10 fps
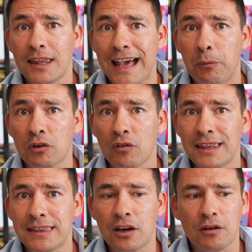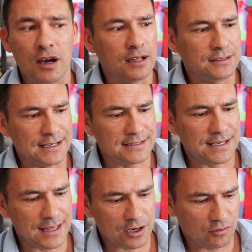That one right there. Uh, did I
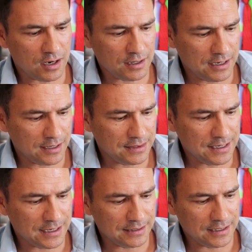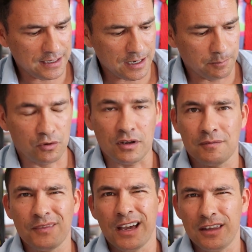say that correctly? I think I did. Yeah. Bois
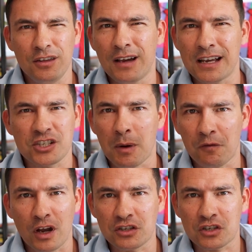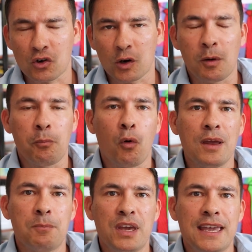yeah. You guys know my French is horrible horrible.
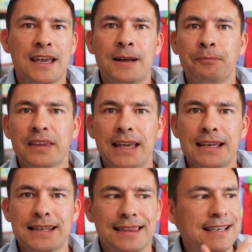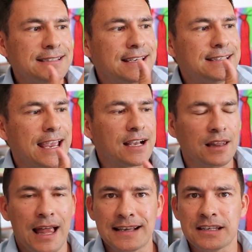Point being is this is a
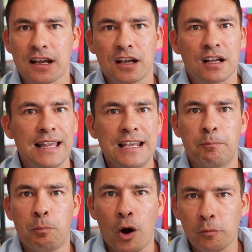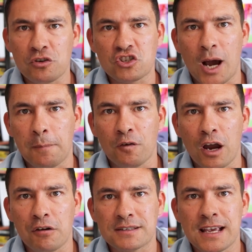classic clean barbershop
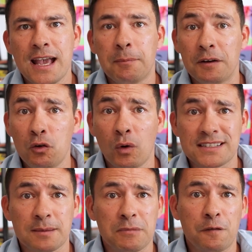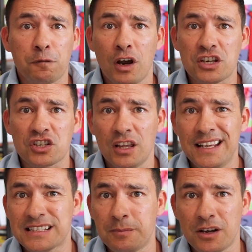fragrance. But if you want something fresh,
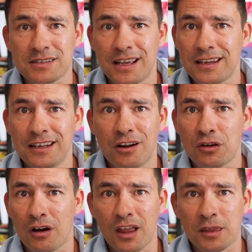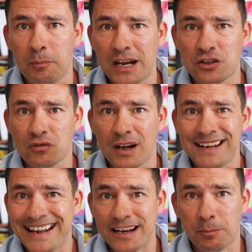clean, smells like, you know, you're on the
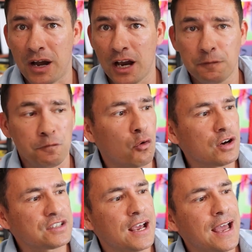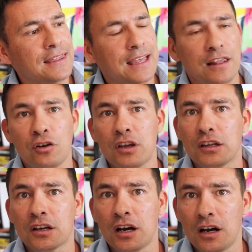Mediterranean in a pine forest, then look
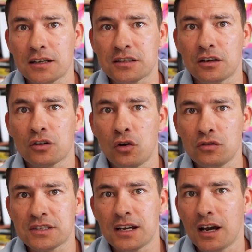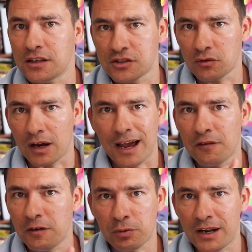at Costa, Costa Azur,
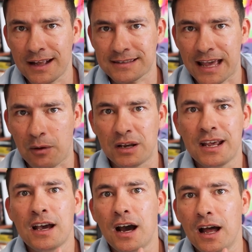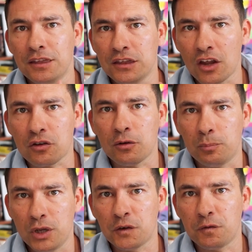however you pronounce that one. Another
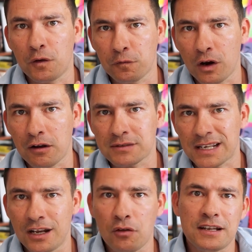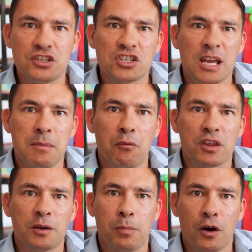beautiful fragrance. I know they just came out
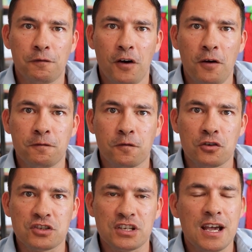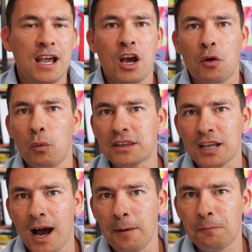with a parfum version. With
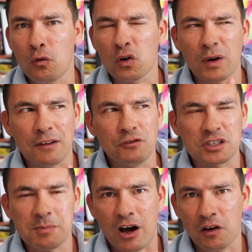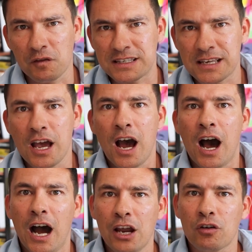Tom Ford, what I've noticed about all of his
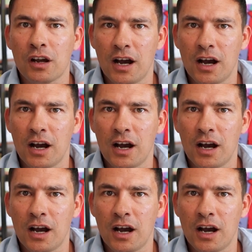higher